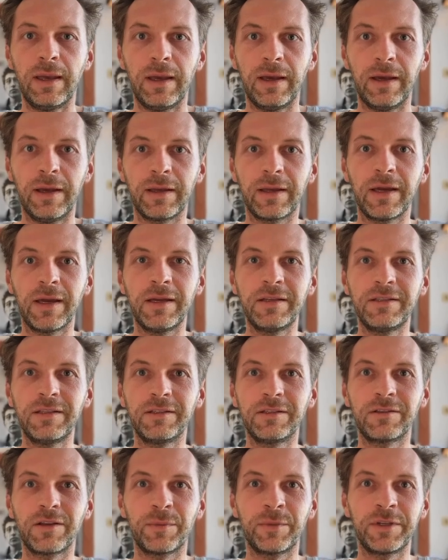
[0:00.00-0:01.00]
Hi guys,
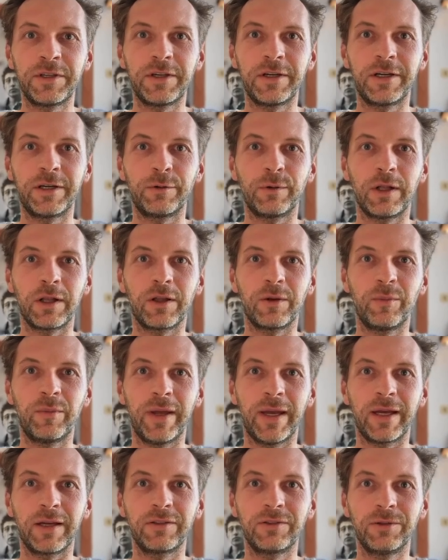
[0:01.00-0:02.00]
it's Thomas here. Welcome
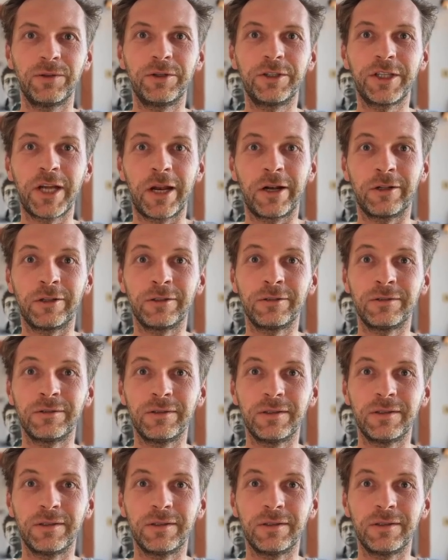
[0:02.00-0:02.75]
back to the channel.